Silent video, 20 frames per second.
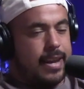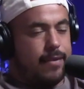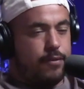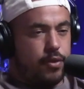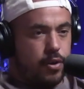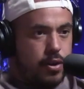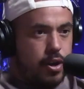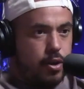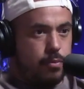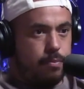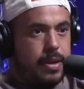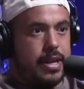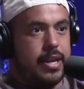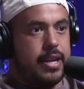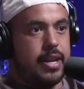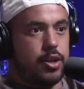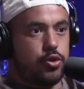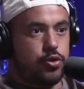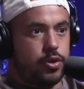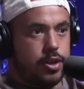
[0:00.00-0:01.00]
Like if you look at
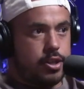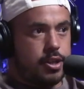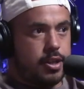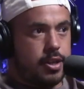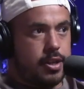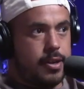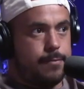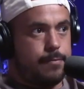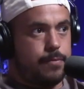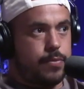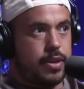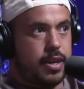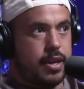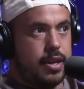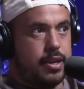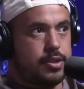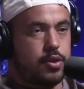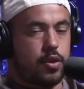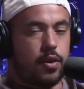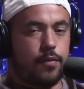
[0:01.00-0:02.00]
media traditionally,
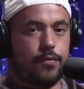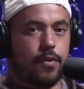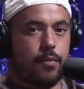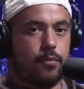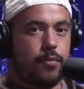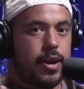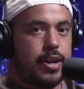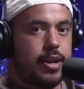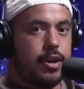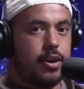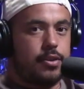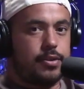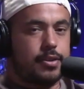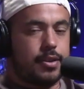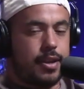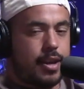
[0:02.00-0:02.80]
it's gone from radio,